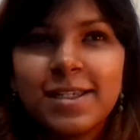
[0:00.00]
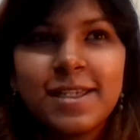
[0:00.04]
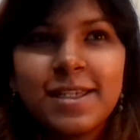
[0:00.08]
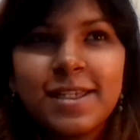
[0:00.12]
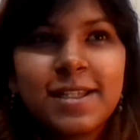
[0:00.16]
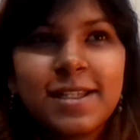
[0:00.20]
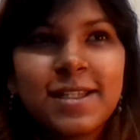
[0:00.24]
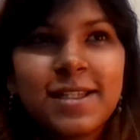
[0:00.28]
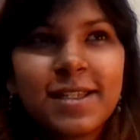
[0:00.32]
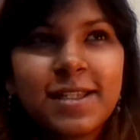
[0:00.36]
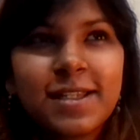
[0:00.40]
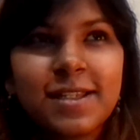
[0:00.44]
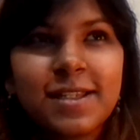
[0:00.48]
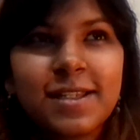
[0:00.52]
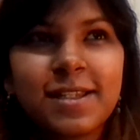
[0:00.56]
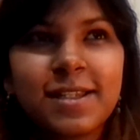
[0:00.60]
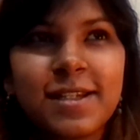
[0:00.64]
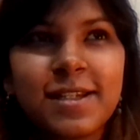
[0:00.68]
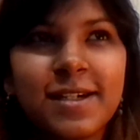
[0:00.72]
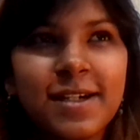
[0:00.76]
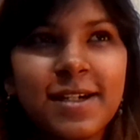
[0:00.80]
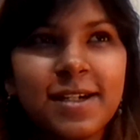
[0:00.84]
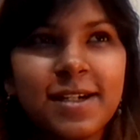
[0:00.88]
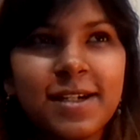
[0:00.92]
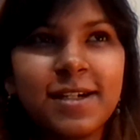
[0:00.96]
This is
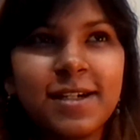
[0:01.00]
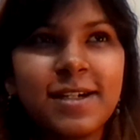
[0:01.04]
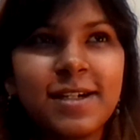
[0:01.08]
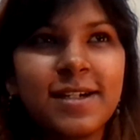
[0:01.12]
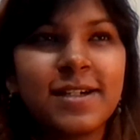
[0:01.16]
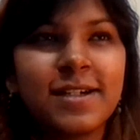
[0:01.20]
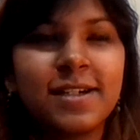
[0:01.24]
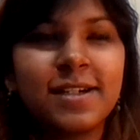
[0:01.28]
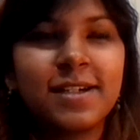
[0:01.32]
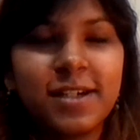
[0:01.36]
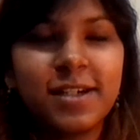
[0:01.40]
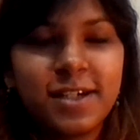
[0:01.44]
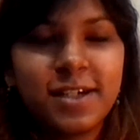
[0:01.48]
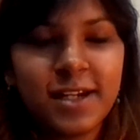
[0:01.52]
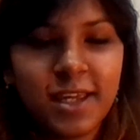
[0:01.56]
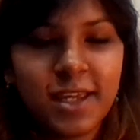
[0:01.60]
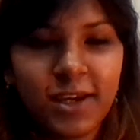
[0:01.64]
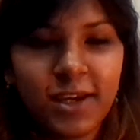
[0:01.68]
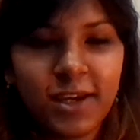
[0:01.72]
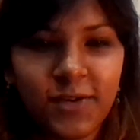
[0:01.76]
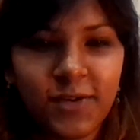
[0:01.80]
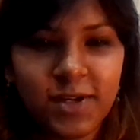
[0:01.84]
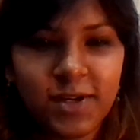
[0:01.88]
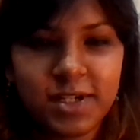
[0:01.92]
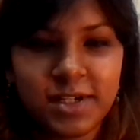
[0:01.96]
a
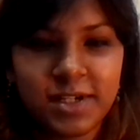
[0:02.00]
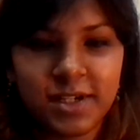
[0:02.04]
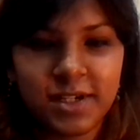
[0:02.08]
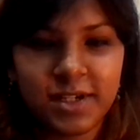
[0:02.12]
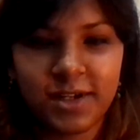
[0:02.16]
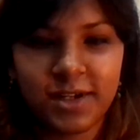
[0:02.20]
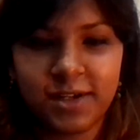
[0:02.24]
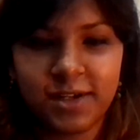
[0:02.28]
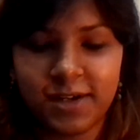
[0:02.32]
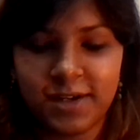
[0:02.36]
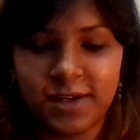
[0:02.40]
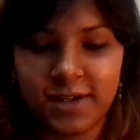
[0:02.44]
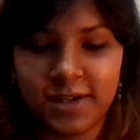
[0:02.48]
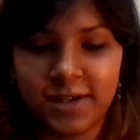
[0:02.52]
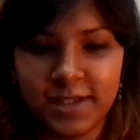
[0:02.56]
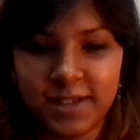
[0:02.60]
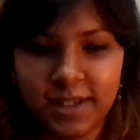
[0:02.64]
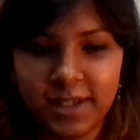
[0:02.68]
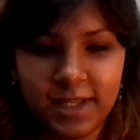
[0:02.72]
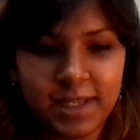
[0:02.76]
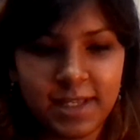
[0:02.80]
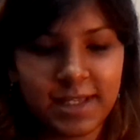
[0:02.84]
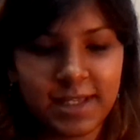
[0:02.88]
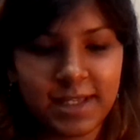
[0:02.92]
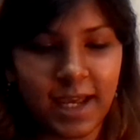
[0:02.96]
tricky question because
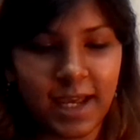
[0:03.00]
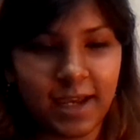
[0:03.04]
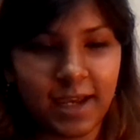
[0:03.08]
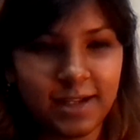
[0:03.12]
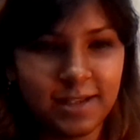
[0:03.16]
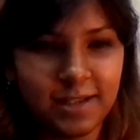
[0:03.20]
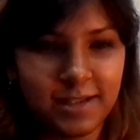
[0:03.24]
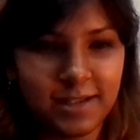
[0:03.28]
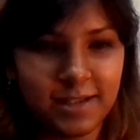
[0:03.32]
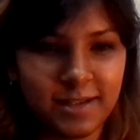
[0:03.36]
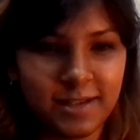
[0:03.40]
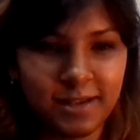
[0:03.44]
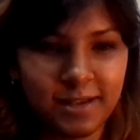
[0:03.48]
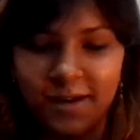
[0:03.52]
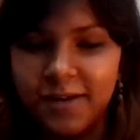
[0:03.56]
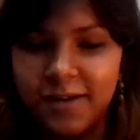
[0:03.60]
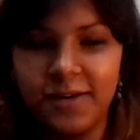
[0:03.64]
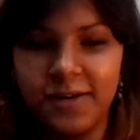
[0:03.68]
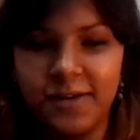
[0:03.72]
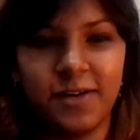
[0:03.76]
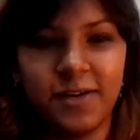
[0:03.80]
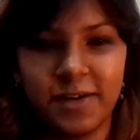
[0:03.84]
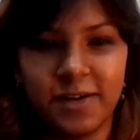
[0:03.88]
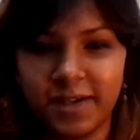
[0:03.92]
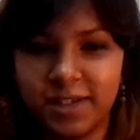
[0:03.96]
it cycles
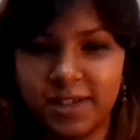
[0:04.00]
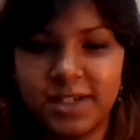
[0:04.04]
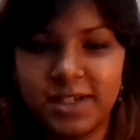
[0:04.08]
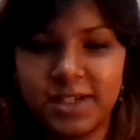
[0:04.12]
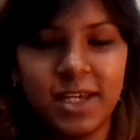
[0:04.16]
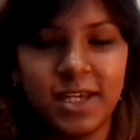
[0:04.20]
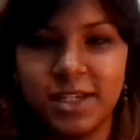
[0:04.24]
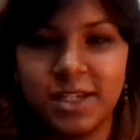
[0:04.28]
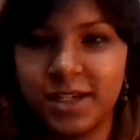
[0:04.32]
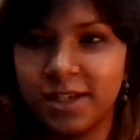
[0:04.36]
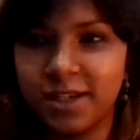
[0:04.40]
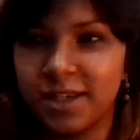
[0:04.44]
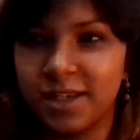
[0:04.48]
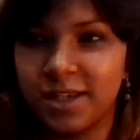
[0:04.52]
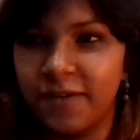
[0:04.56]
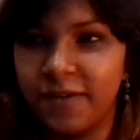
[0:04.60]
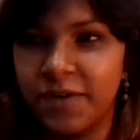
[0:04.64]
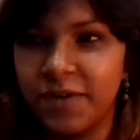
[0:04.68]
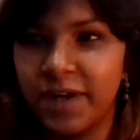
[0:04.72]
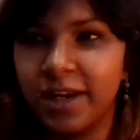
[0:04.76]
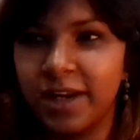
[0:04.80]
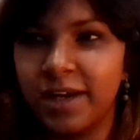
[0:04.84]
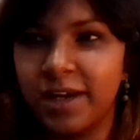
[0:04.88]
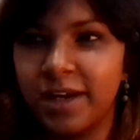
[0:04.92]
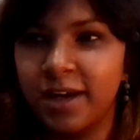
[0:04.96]
or it changes
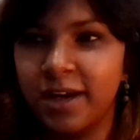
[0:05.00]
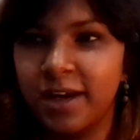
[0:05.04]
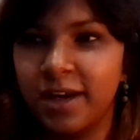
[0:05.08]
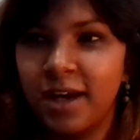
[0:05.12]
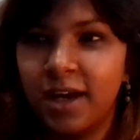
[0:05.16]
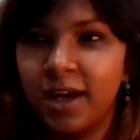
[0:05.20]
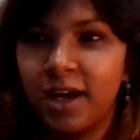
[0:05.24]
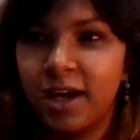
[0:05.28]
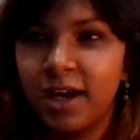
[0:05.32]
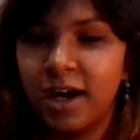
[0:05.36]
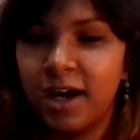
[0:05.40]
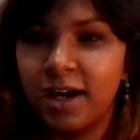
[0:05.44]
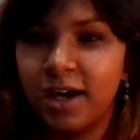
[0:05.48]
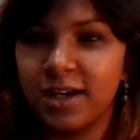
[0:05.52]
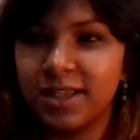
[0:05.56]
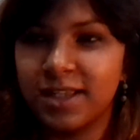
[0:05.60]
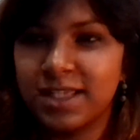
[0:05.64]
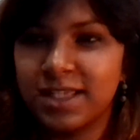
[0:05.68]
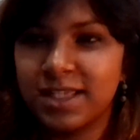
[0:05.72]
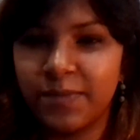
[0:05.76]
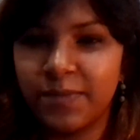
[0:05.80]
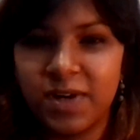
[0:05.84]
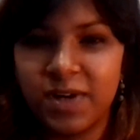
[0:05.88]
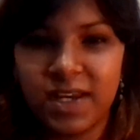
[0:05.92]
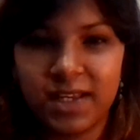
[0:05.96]
every day.
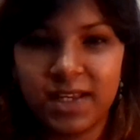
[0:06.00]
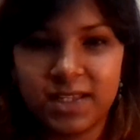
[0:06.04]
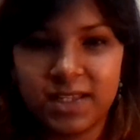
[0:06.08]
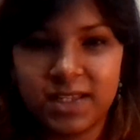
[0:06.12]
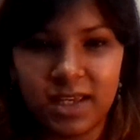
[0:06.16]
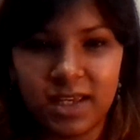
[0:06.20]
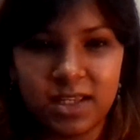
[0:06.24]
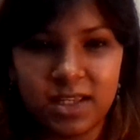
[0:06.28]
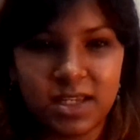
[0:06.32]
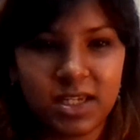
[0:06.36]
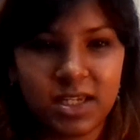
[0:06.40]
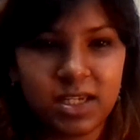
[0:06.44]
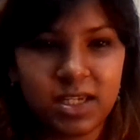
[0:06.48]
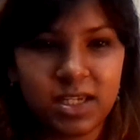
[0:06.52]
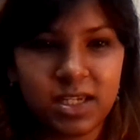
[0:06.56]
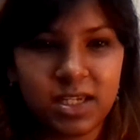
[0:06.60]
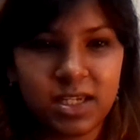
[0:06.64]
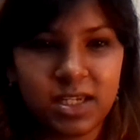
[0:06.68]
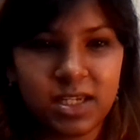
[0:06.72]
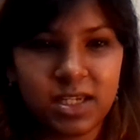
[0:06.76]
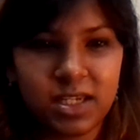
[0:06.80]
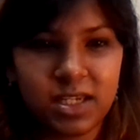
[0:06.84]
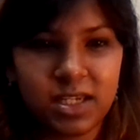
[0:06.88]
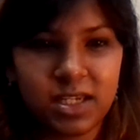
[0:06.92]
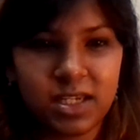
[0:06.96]
Some days it's just
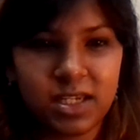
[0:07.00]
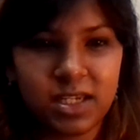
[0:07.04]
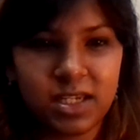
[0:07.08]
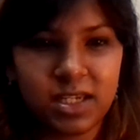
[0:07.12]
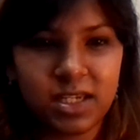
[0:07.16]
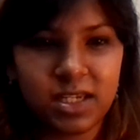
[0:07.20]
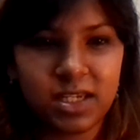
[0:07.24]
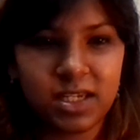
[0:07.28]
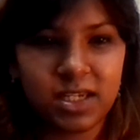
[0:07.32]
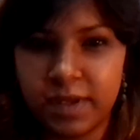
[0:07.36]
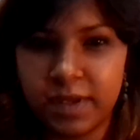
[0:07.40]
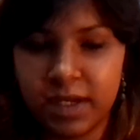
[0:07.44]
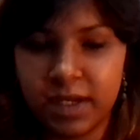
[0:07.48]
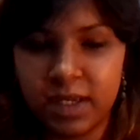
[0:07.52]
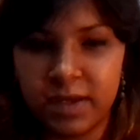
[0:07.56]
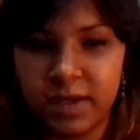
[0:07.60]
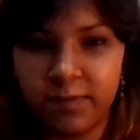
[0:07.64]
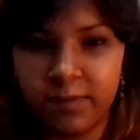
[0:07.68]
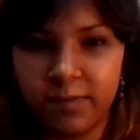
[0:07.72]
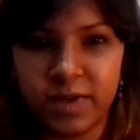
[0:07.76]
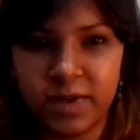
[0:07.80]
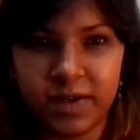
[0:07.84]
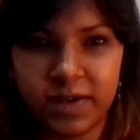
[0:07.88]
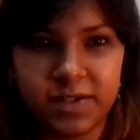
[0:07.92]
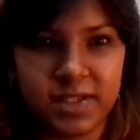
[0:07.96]
talking to the
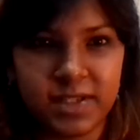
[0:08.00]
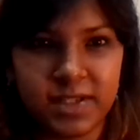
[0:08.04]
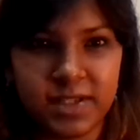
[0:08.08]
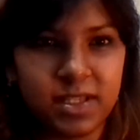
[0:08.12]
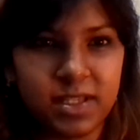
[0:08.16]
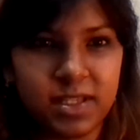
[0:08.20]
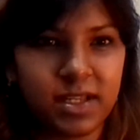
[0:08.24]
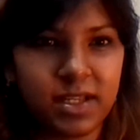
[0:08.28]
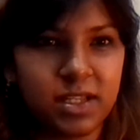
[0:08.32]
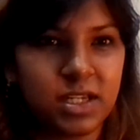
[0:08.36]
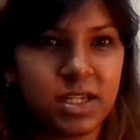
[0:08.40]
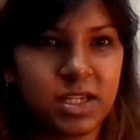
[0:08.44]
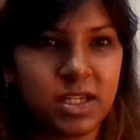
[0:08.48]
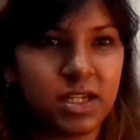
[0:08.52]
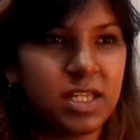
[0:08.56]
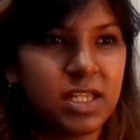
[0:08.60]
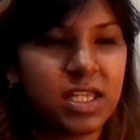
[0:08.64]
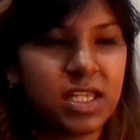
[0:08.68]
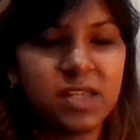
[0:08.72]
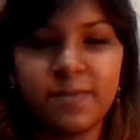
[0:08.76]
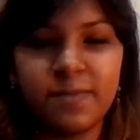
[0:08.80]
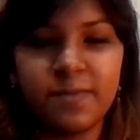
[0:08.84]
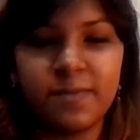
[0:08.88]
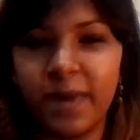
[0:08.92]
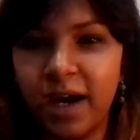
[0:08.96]
team because it's such an
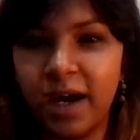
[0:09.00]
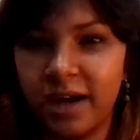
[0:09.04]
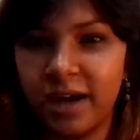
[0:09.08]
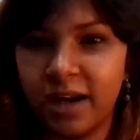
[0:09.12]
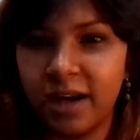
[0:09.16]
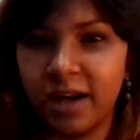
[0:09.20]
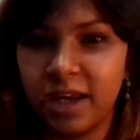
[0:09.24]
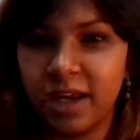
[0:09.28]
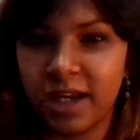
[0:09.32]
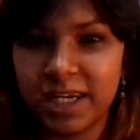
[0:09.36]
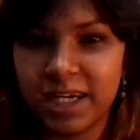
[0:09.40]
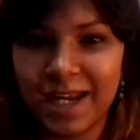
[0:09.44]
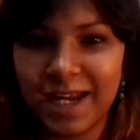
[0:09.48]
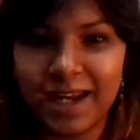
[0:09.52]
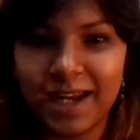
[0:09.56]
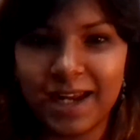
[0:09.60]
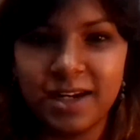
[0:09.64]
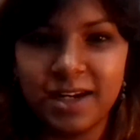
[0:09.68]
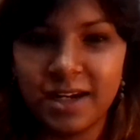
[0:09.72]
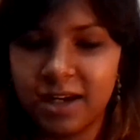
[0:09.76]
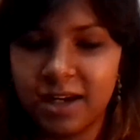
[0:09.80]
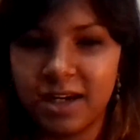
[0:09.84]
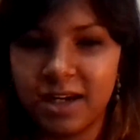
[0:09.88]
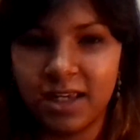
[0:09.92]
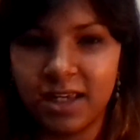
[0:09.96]
inspiring and
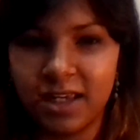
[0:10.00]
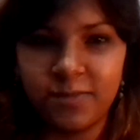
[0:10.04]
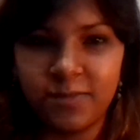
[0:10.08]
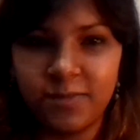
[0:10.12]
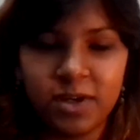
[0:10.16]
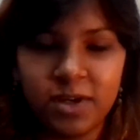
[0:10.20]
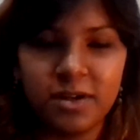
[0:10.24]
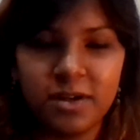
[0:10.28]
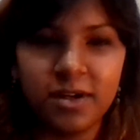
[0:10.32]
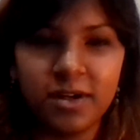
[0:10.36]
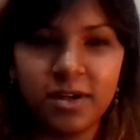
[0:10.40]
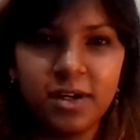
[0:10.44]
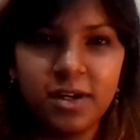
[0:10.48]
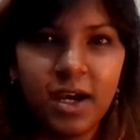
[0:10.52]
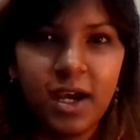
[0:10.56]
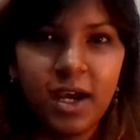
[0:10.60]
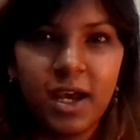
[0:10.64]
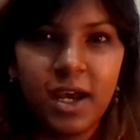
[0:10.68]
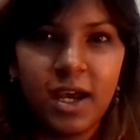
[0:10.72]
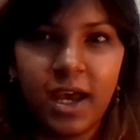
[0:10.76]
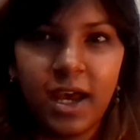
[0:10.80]
talented team here,